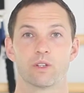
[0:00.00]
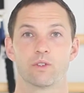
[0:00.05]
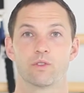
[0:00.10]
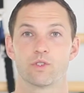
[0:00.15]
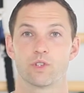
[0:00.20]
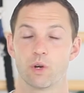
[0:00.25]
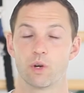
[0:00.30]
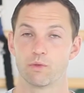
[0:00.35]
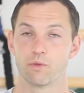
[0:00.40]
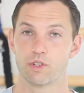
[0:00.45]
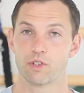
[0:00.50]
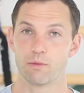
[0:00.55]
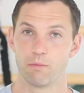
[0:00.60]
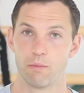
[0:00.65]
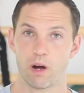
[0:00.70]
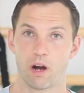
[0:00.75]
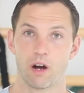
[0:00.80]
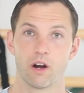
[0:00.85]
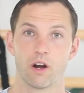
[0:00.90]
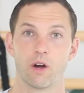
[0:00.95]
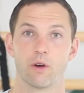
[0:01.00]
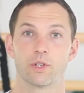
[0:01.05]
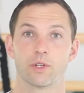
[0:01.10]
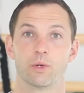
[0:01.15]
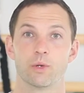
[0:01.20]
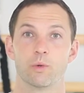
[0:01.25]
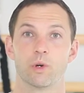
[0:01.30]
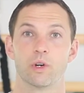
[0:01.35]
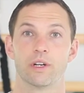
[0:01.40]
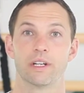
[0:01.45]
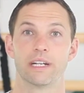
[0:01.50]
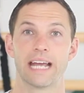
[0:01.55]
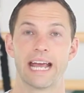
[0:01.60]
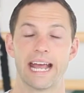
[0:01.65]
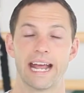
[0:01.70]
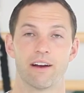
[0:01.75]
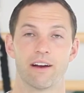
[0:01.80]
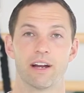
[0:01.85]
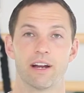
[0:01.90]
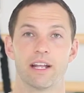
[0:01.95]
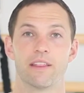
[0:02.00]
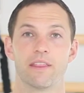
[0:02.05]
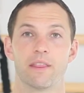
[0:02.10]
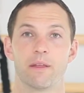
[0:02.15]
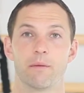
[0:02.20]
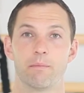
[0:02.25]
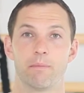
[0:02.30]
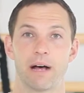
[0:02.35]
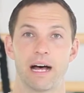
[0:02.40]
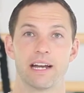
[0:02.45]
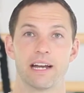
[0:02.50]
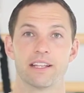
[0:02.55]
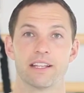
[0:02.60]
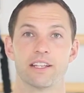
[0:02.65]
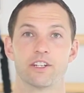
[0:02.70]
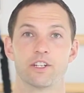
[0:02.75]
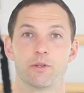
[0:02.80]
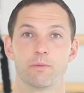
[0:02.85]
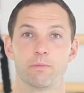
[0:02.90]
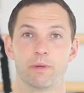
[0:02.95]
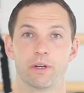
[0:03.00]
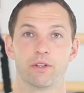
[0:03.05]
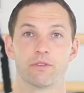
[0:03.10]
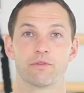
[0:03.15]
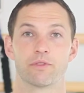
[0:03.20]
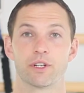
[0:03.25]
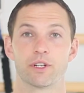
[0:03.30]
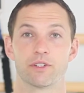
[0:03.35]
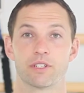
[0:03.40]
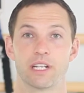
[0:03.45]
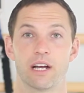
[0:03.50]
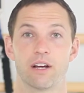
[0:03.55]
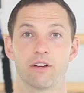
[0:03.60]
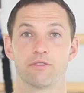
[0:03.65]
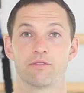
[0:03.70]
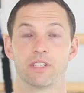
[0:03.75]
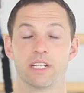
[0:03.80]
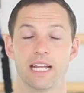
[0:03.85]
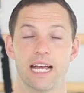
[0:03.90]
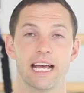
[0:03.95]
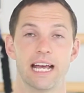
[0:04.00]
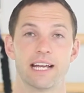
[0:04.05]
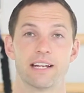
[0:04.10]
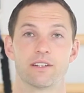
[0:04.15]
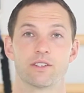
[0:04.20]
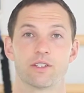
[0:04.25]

So tomorrow you will inherit the body that you built for yourself today.